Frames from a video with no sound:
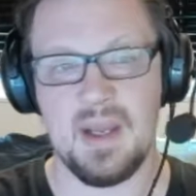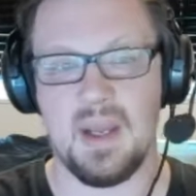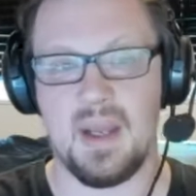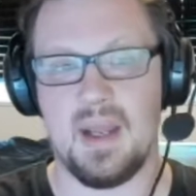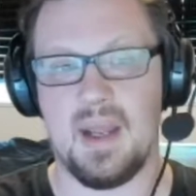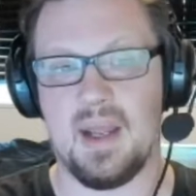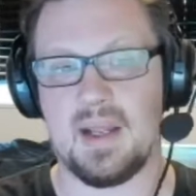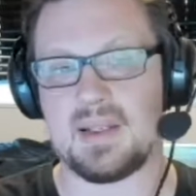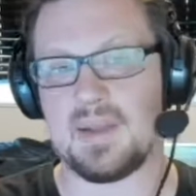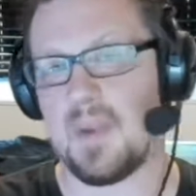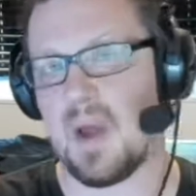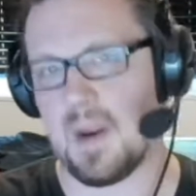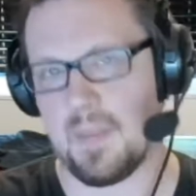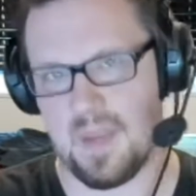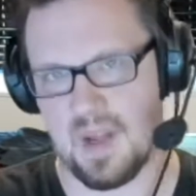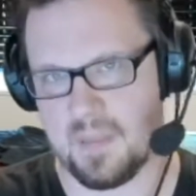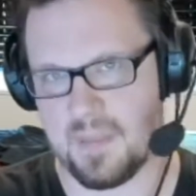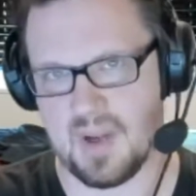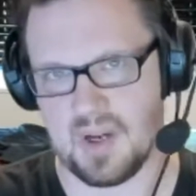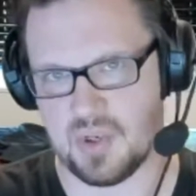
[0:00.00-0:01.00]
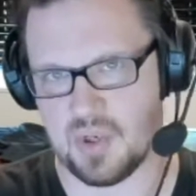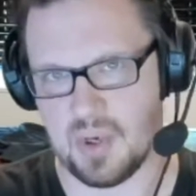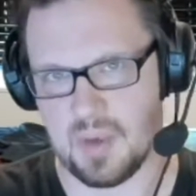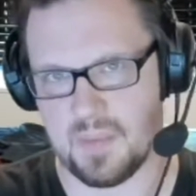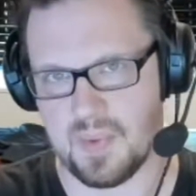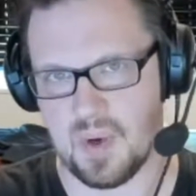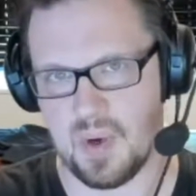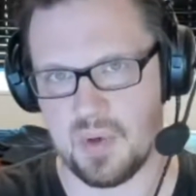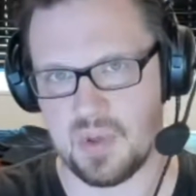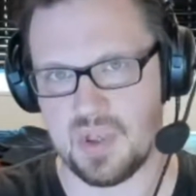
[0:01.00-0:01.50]
it's about a big picture
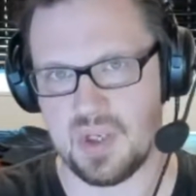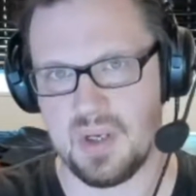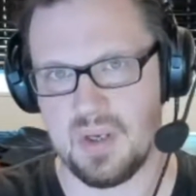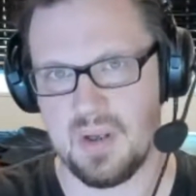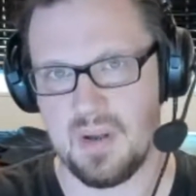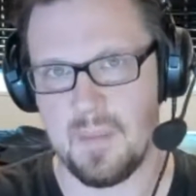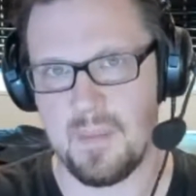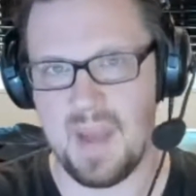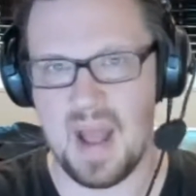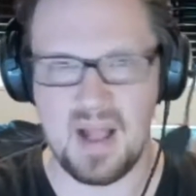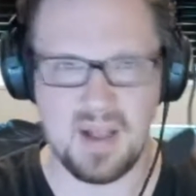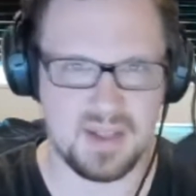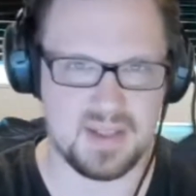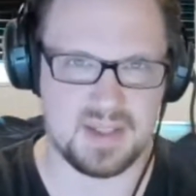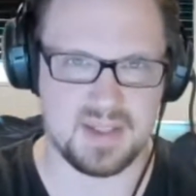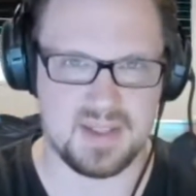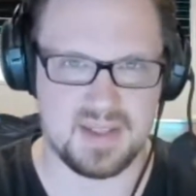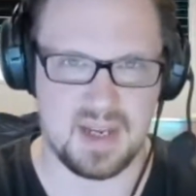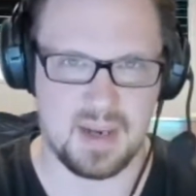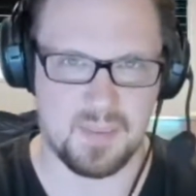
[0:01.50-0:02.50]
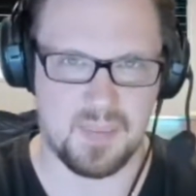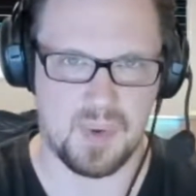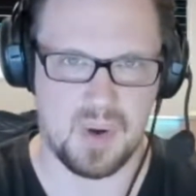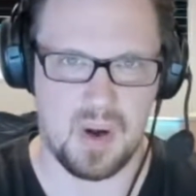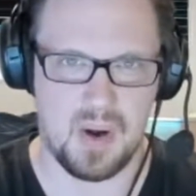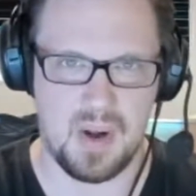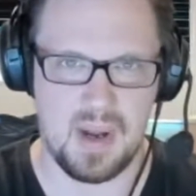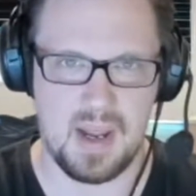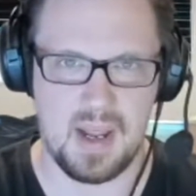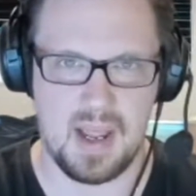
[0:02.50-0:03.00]
approach. Balance is
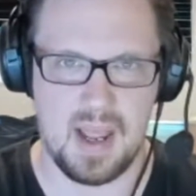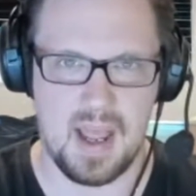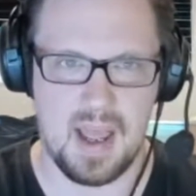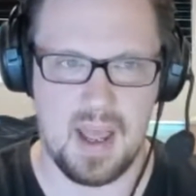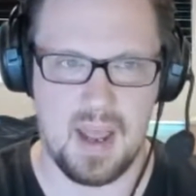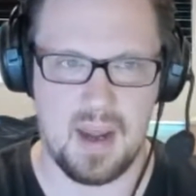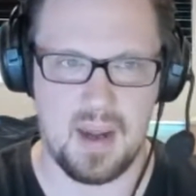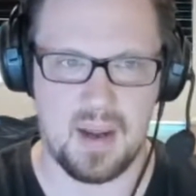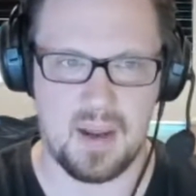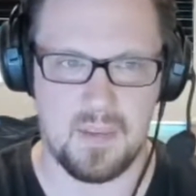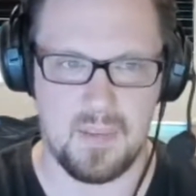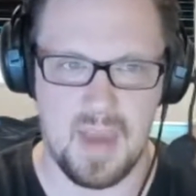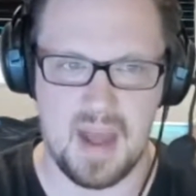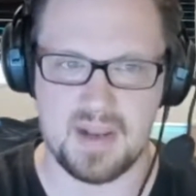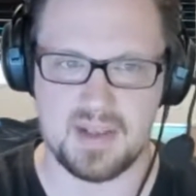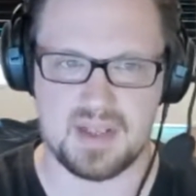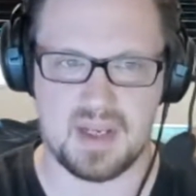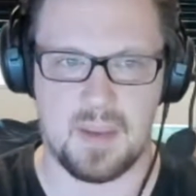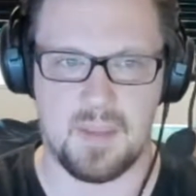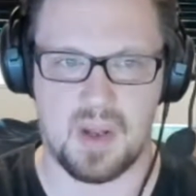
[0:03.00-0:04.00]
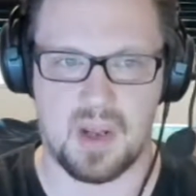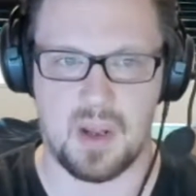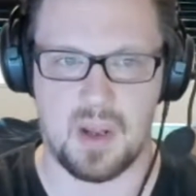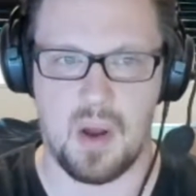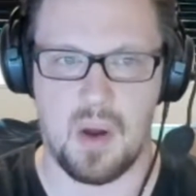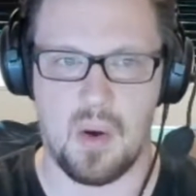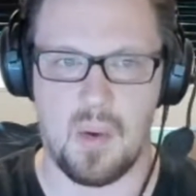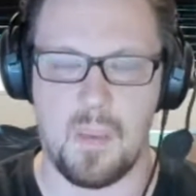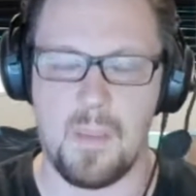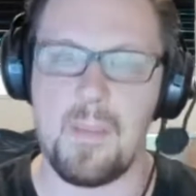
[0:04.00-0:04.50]
temporary and metas come and
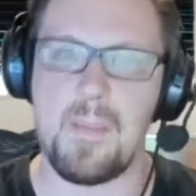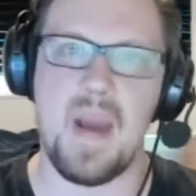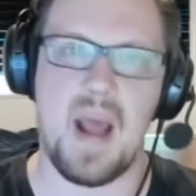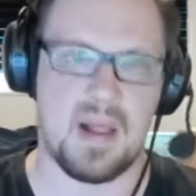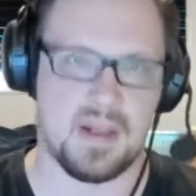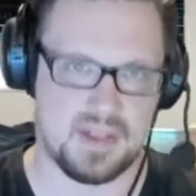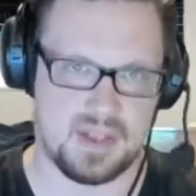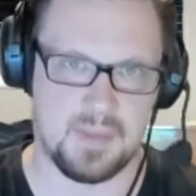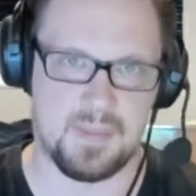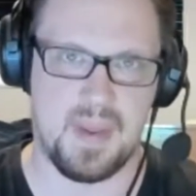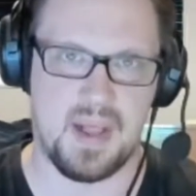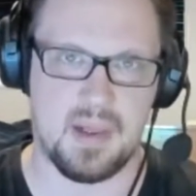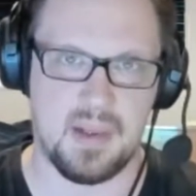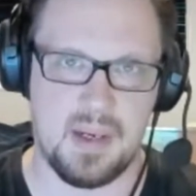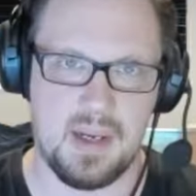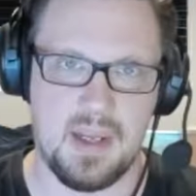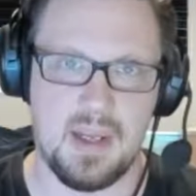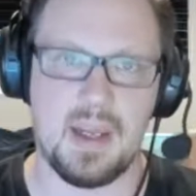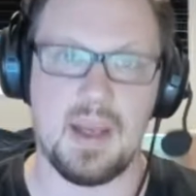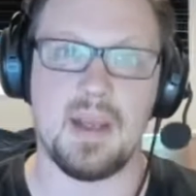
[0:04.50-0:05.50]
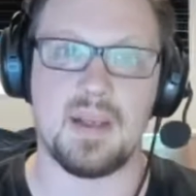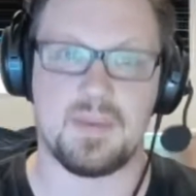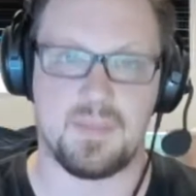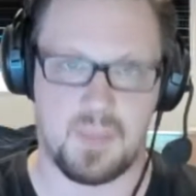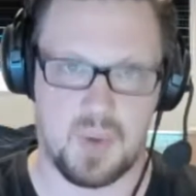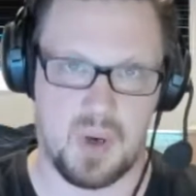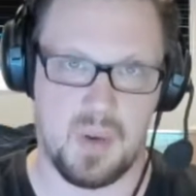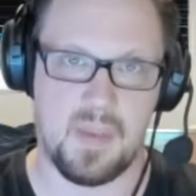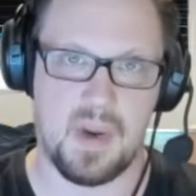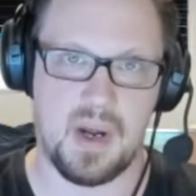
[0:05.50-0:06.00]
go. Balanceability is
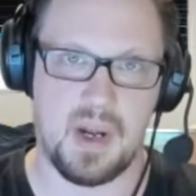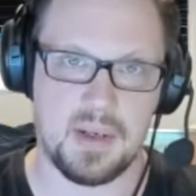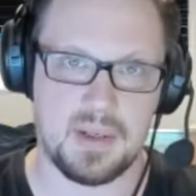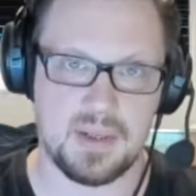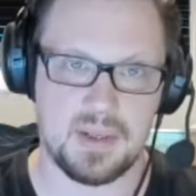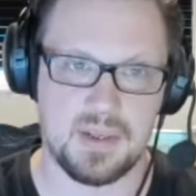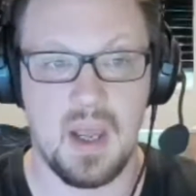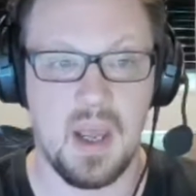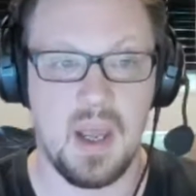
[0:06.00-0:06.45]
permanent.